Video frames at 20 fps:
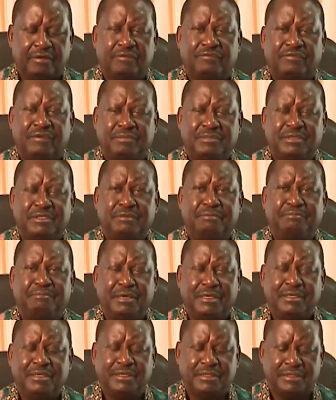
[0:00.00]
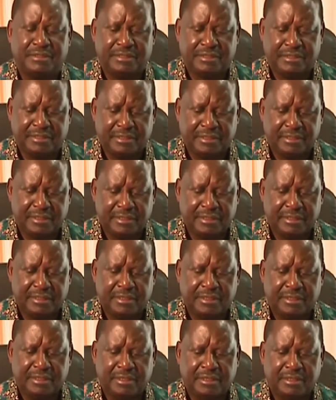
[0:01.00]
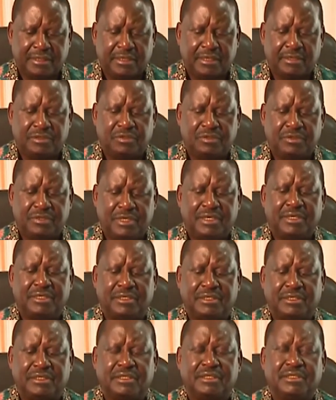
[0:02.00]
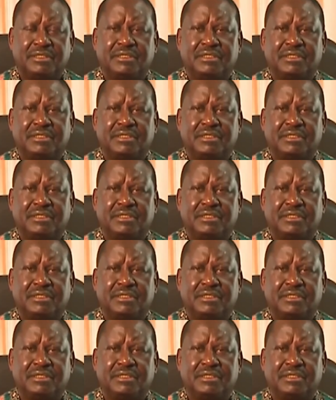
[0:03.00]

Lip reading: From independence to date,